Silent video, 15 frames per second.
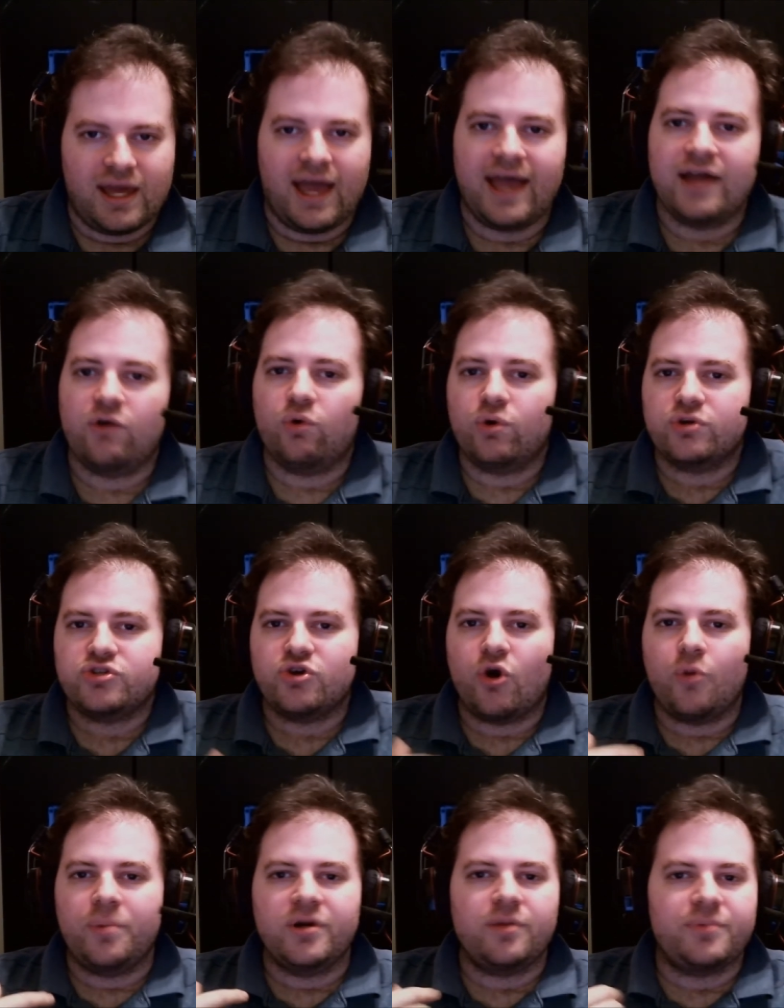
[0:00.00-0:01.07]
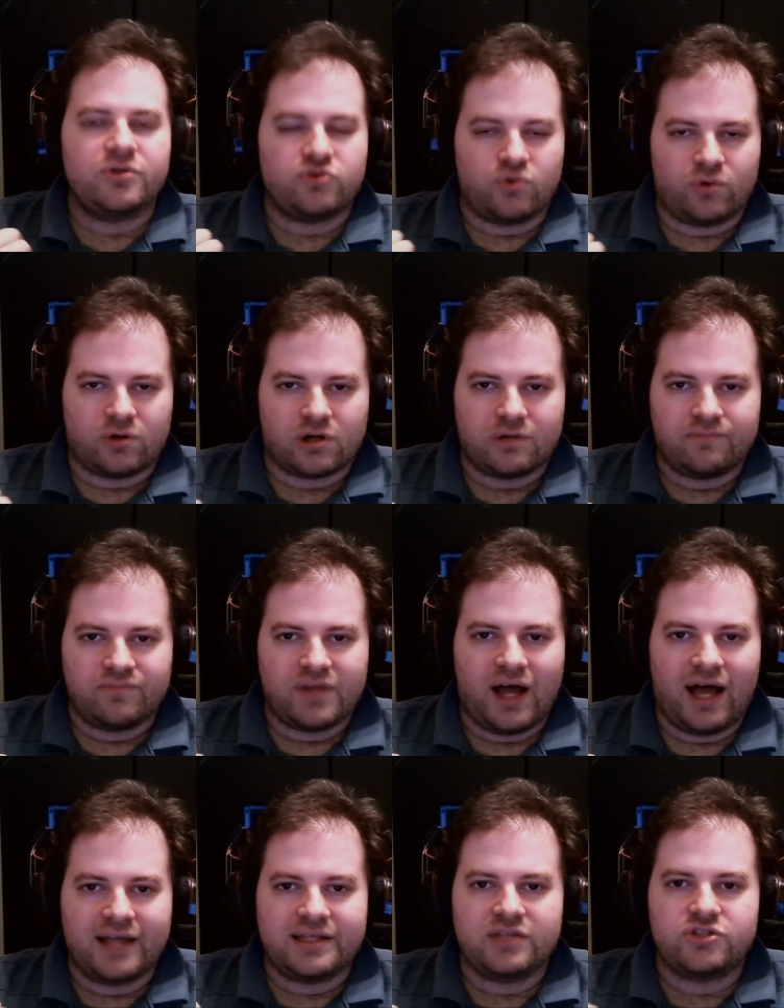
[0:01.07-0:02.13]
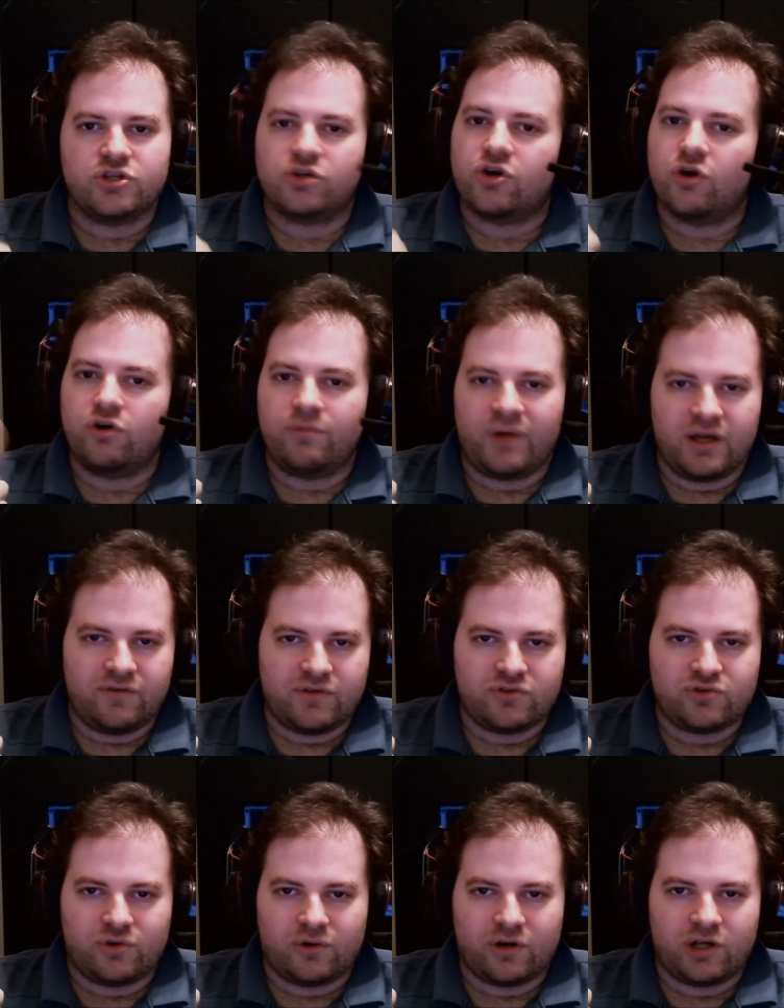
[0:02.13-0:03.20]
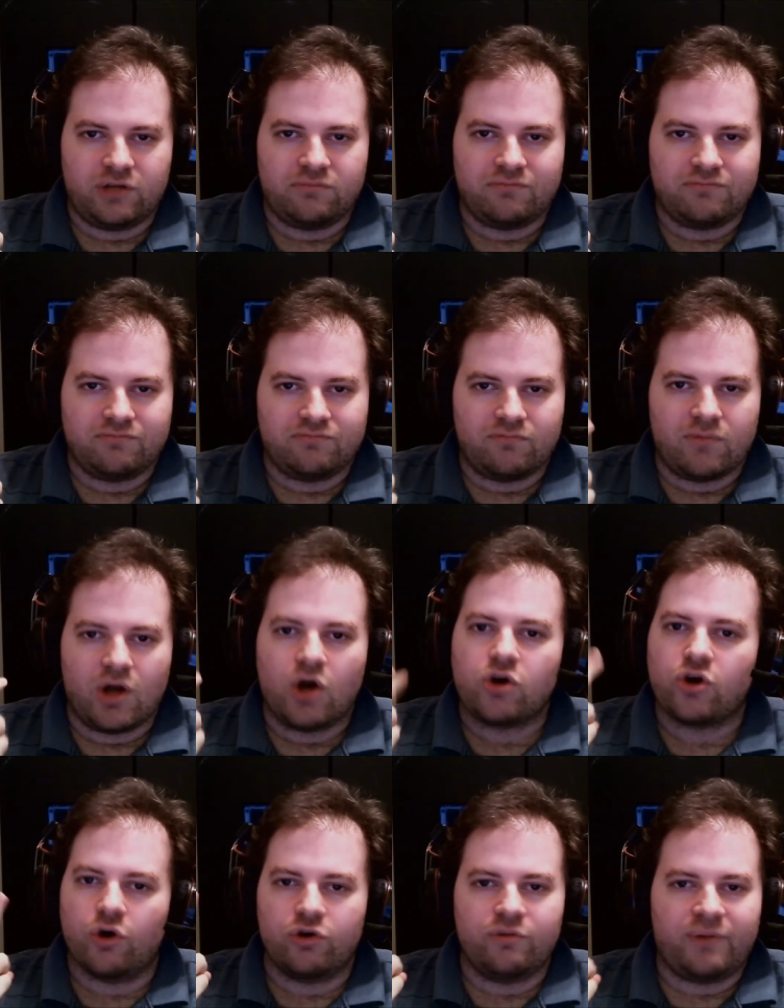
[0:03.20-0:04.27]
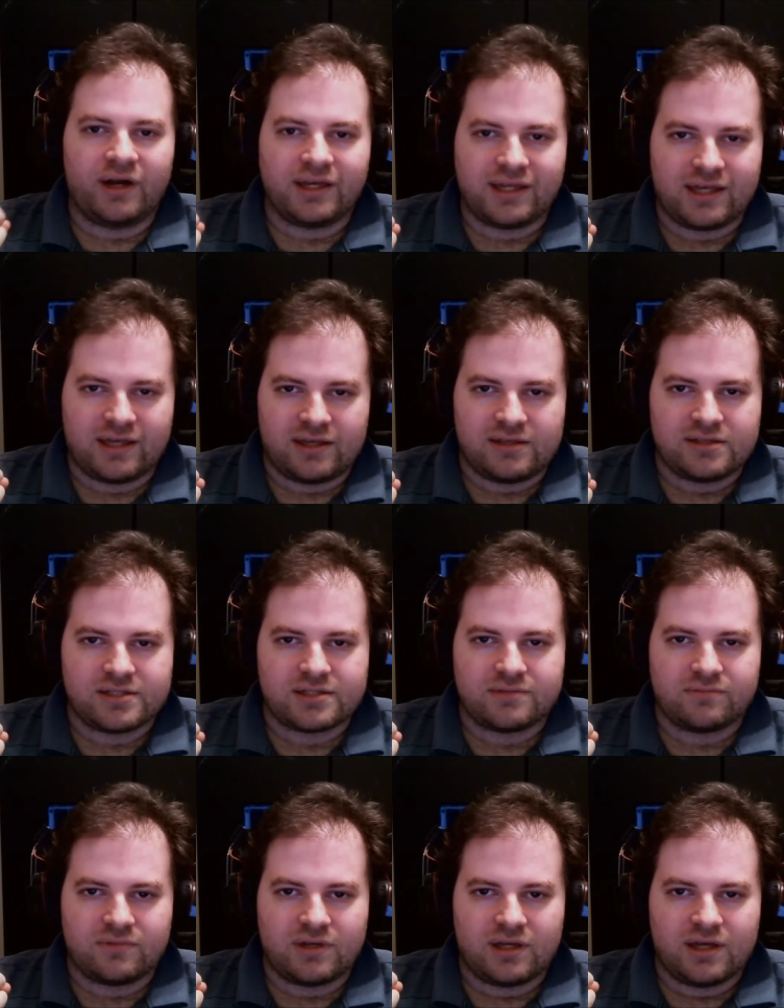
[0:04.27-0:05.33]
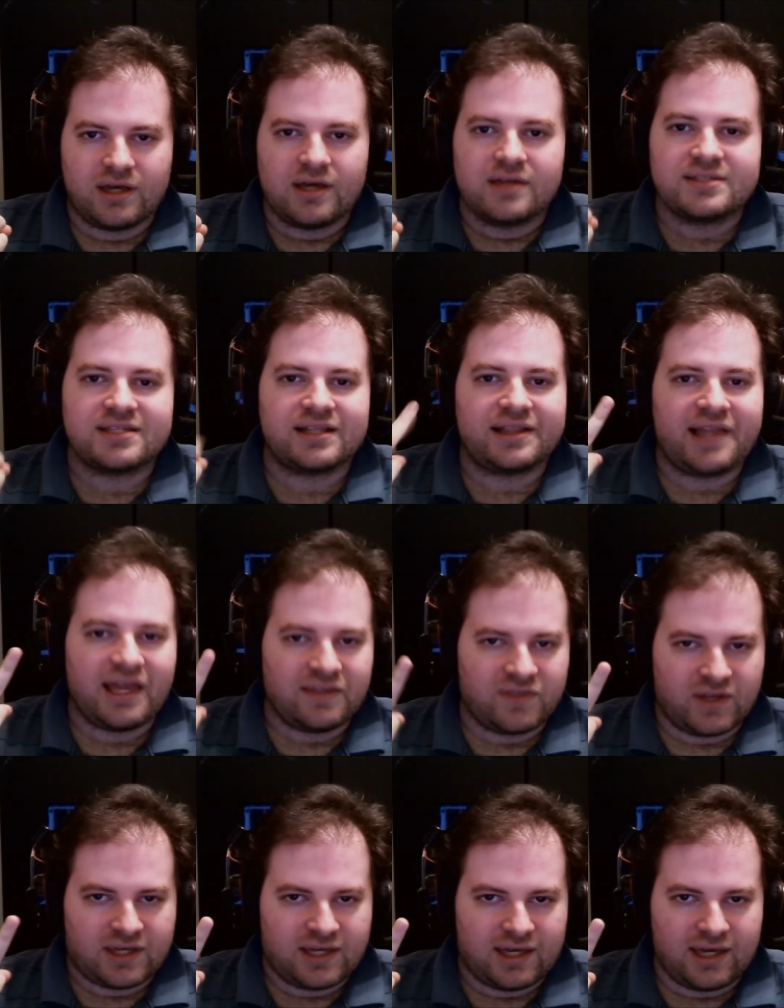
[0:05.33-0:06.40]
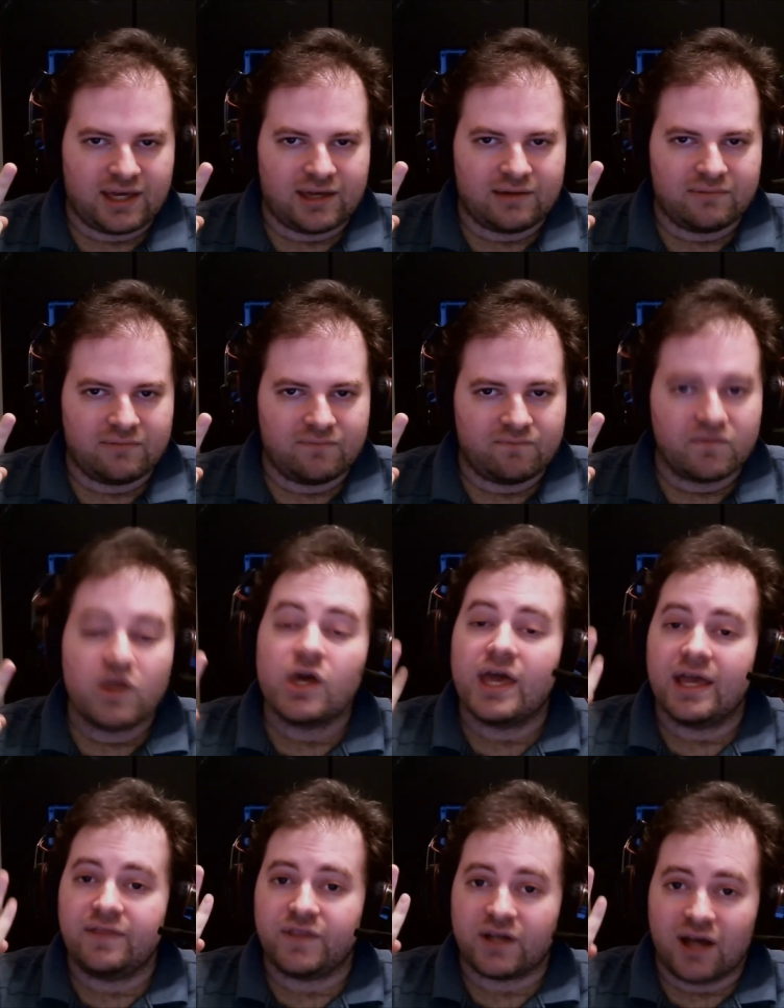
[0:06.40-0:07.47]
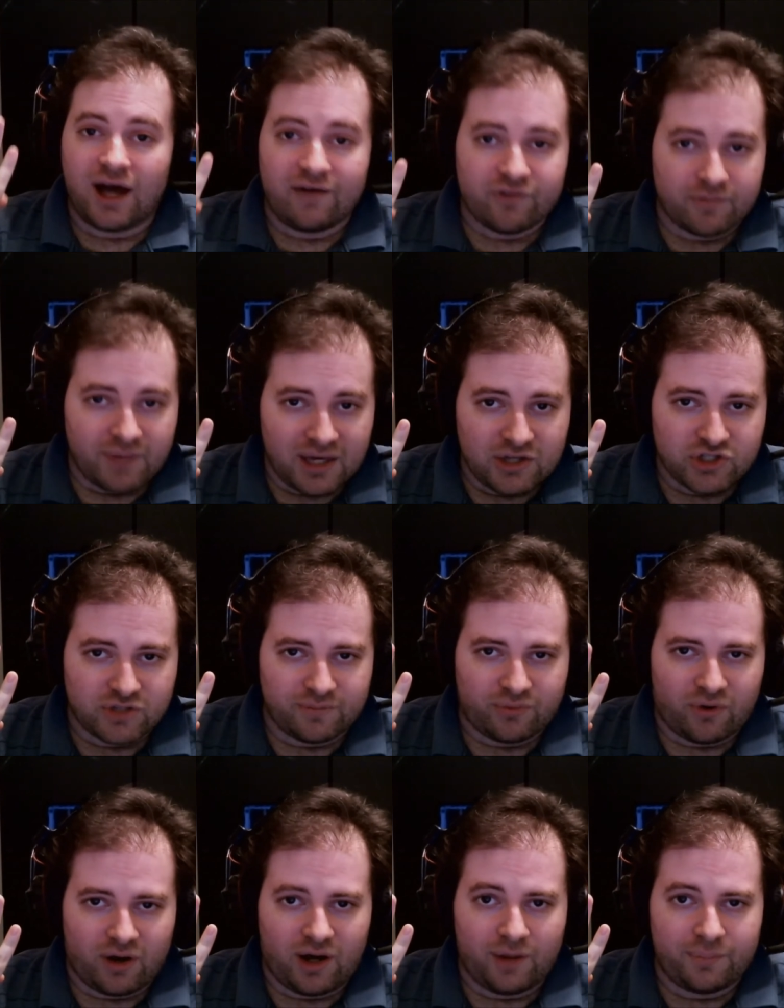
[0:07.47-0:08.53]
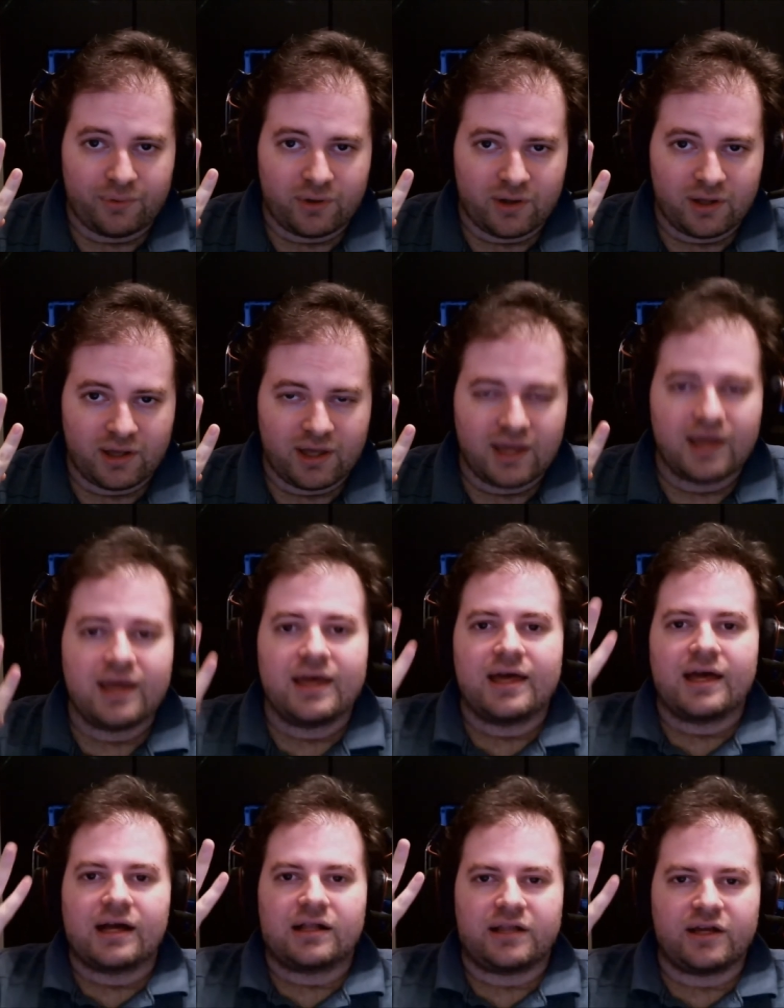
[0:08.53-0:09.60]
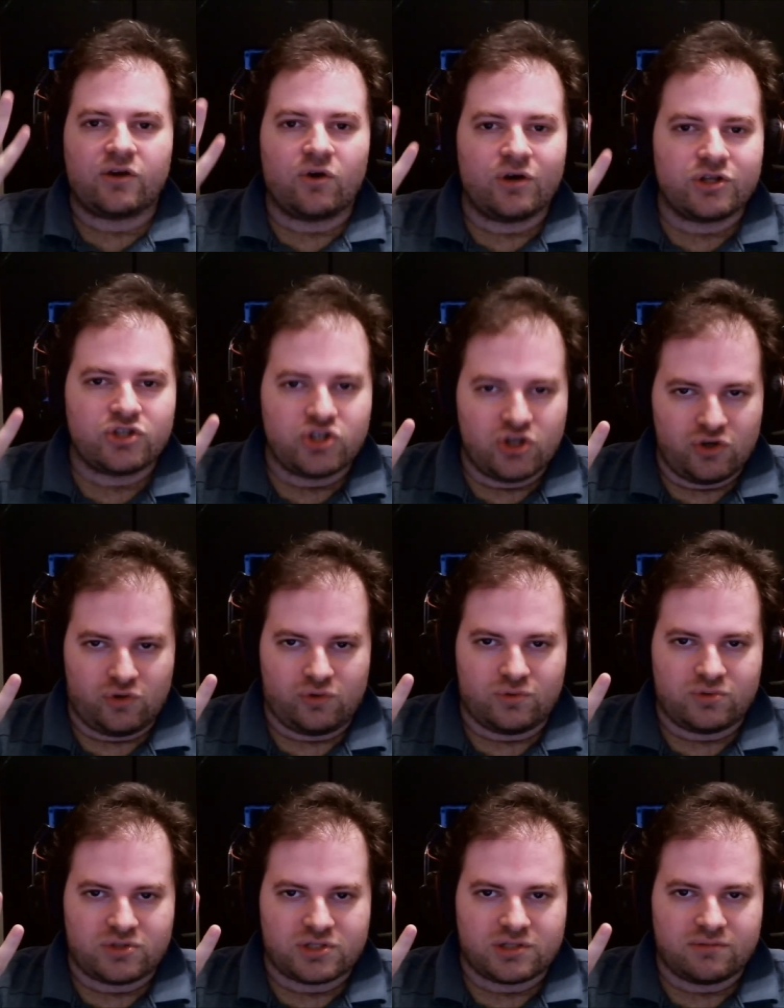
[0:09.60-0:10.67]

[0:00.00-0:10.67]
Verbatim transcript: And in order to open up a door, I need to go to my inventory, go to my keys, select the key, hit the confirmation prompt, click on use,